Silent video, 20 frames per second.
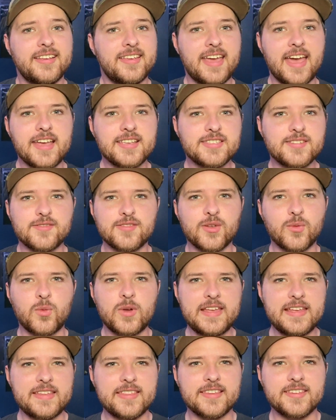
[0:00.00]
case of the
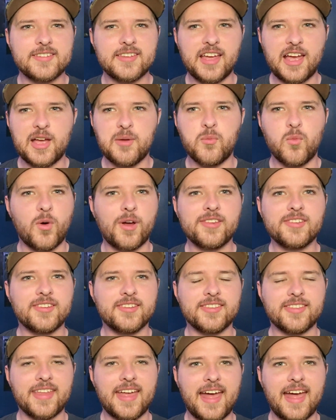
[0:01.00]
week this time wasn't